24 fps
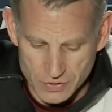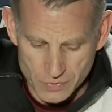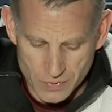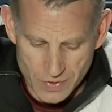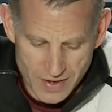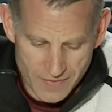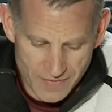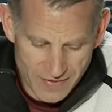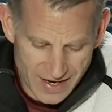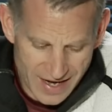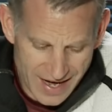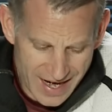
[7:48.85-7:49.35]
We
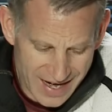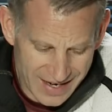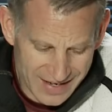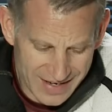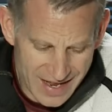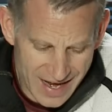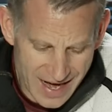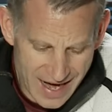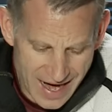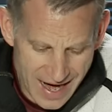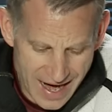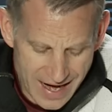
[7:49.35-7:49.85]
haven't had
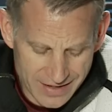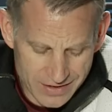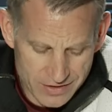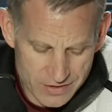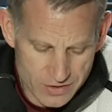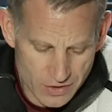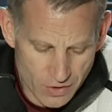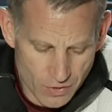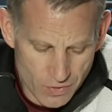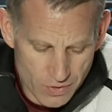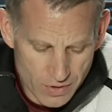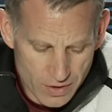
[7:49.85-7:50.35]
that.
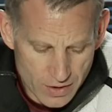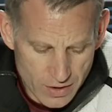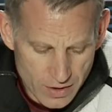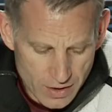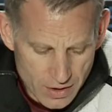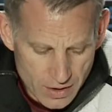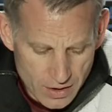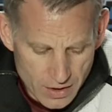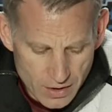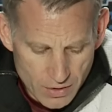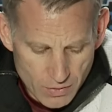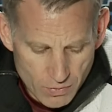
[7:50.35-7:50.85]
So
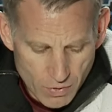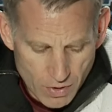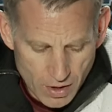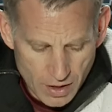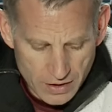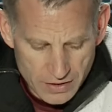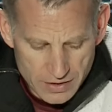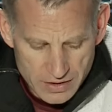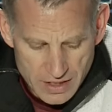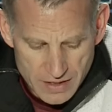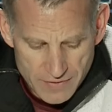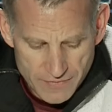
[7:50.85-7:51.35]
while our
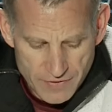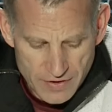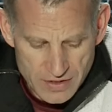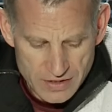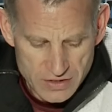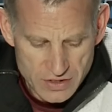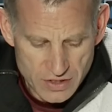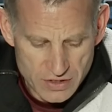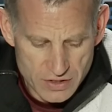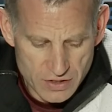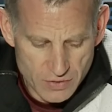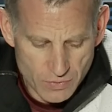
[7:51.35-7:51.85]
defense
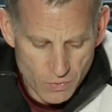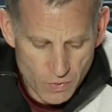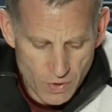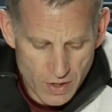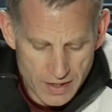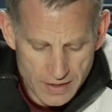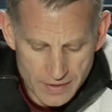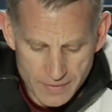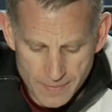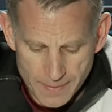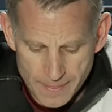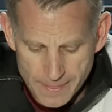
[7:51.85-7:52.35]
isn't what
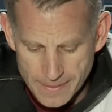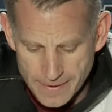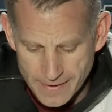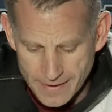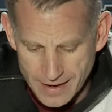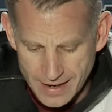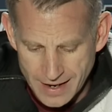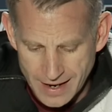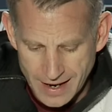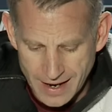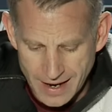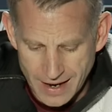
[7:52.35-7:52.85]

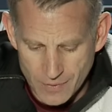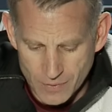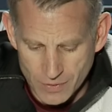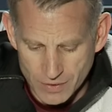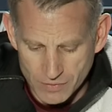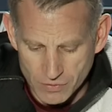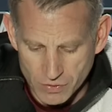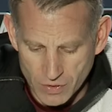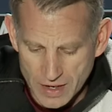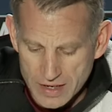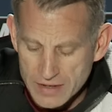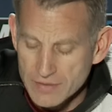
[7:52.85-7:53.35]
I would
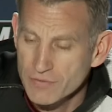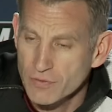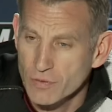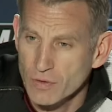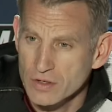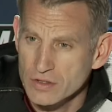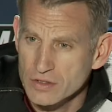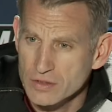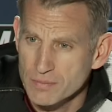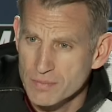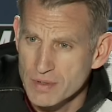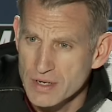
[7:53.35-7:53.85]
have liked for
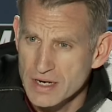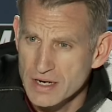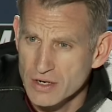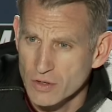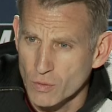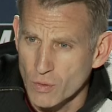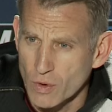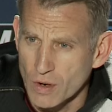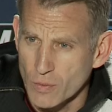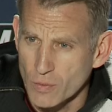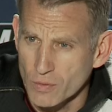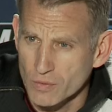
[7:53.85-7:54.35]
it to be or
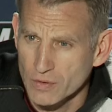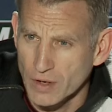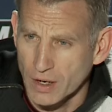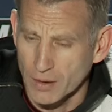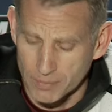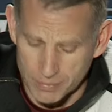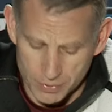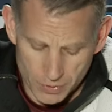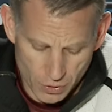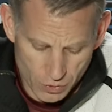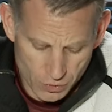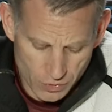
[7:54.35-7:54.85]
what our
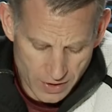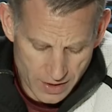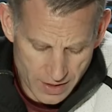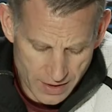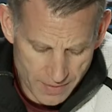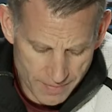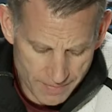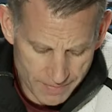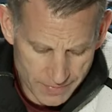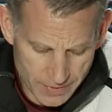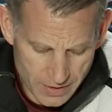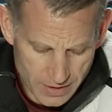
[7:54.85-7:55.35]

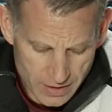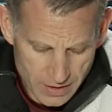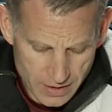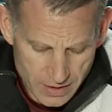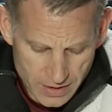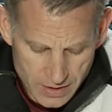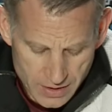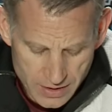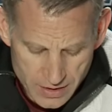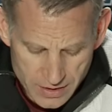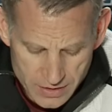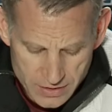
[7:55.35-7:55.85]
program
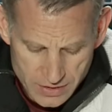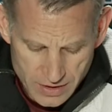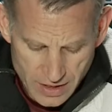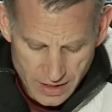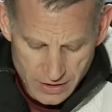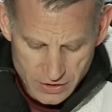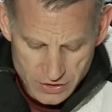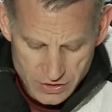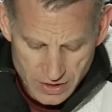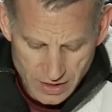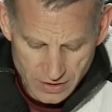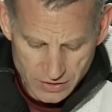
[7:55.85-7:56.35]
has kind
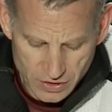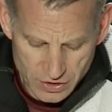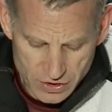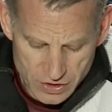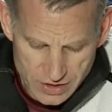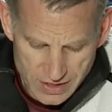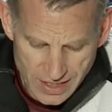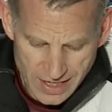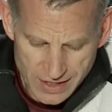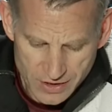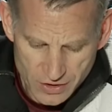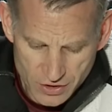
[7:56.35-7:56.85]
of set the
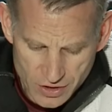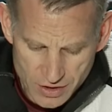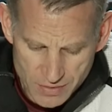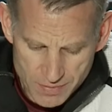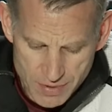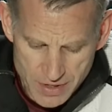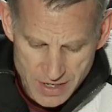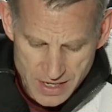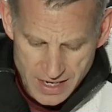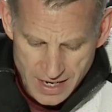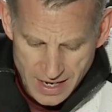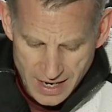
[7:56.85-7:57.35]
standard to
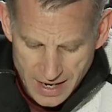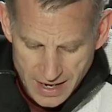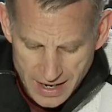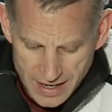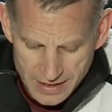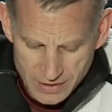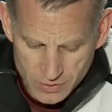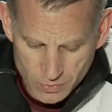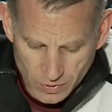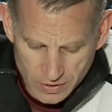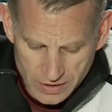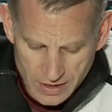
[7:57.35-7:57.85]
be, I
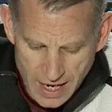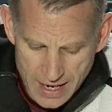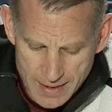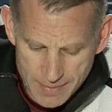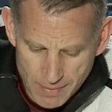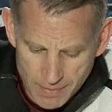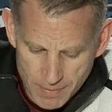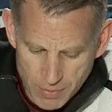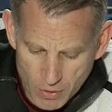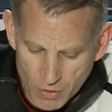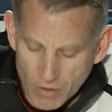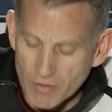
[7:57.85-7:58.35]
think we're
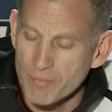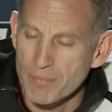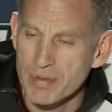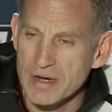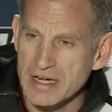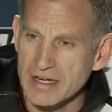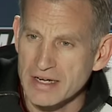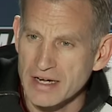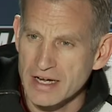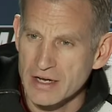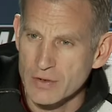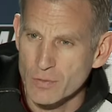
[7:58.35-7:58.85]
capable of
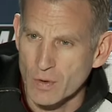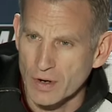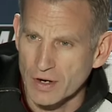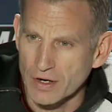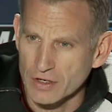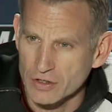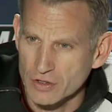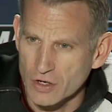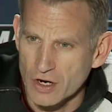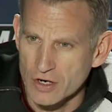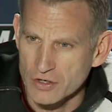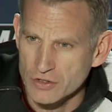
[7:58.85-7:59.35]
beating anyone in the
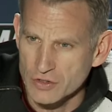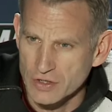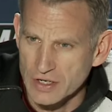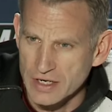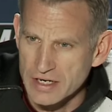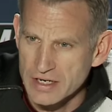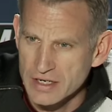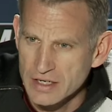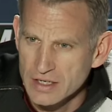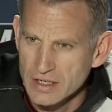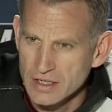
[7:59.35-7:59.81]
country.